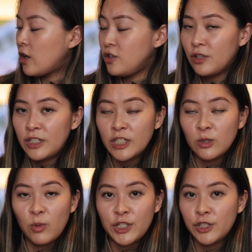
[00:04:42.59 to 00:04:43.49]
You could just
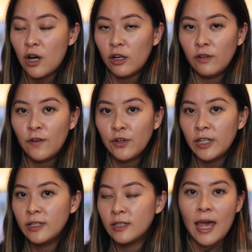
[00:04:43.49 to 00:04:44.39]
switch it to
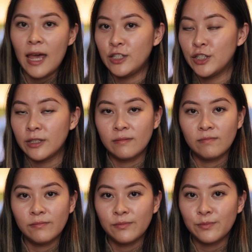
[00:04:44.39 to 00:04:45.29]
autofocus and just
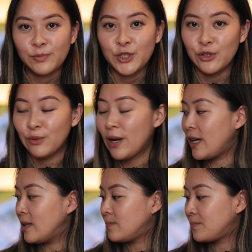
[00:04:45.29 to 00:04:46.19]
shoot
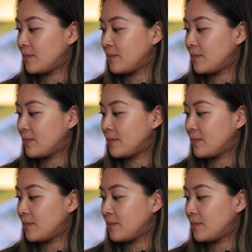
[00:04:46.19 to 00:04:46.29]
away.